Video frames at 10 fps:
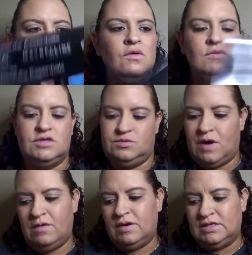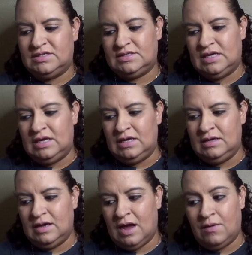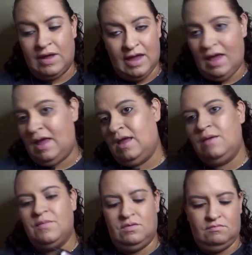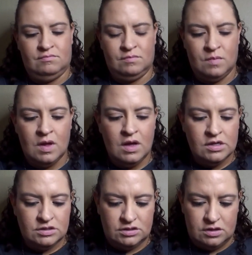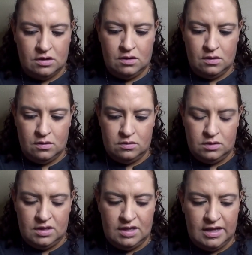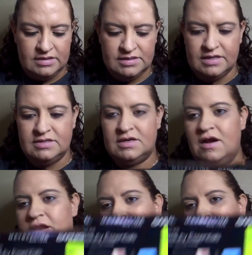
which is why I wanted to see how it came. And so let's get started.